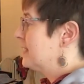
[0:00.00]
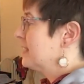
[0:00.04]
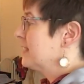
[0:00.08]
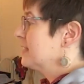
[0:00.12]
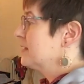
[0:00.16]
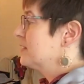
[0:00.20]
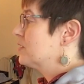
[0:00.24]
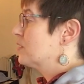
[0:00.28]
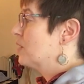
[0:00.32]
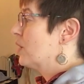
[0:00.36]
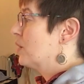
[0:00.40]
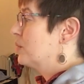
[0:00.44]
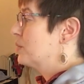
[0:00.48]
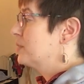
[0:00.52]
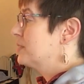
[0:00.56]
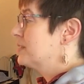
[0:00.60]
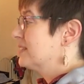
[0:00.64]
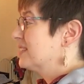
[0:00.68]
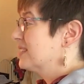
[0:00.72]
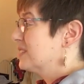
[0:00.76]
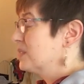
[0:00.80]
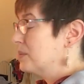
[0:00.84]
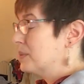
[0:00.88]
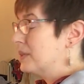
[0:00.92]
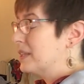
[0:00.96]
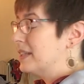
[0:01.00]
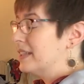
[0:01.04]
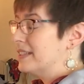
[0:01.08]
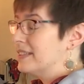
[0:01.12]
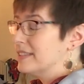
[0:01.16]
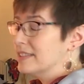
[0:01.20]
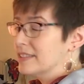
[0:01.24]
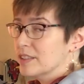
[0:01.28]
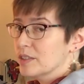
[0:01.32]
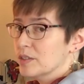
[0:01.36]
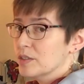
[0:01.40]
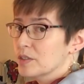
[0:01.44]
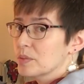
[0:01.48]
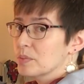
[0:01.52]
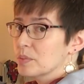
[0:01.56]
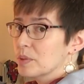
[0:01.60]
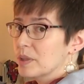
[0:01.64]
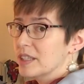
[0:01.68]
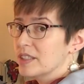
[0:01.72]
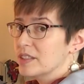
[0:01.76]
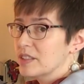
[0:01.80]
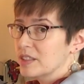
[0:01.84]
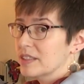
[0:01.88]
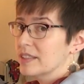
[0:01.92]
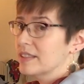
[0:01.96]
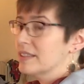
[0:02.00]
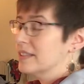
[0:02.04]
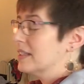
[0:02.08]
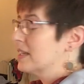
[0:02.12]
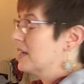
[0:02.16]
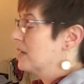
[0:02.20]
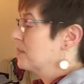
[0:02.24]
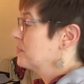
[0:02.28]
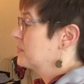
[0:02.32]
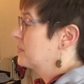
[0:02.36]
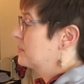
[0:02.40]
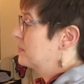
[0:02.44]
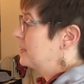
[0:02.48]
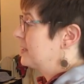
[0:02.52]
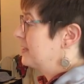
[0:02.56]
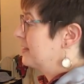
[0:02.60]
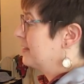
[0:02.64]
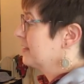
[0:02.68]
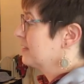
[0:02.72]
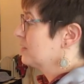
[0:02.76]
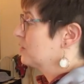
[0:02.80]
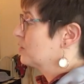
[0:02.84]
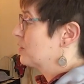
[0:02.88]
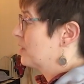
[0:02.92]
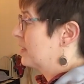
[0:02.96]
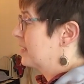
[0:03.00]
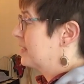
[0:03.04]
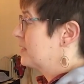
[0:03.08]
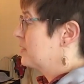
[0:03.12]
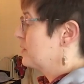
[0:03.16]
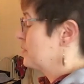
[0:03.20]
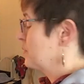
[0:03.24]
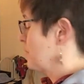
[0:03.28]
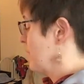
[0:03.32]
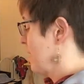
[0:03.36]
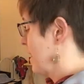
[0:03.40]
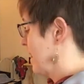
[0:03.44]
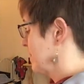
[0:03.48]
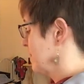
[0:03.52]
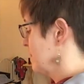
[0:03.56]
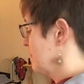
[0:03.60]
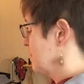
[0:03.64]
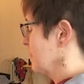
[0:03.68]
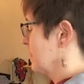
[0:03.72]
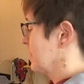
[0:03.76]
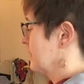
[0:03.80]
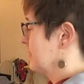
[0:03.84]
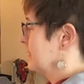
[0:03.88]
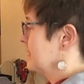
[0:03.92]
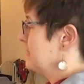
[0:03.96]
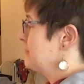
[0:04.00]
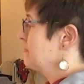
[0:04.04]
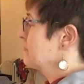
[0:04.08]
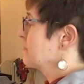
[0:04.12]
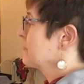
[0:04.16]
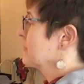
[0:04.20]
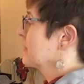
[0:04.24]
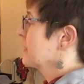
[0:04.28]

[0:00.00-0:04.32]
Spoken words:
It's always a little bit easier to play just the accompaniment than trying to add the melody.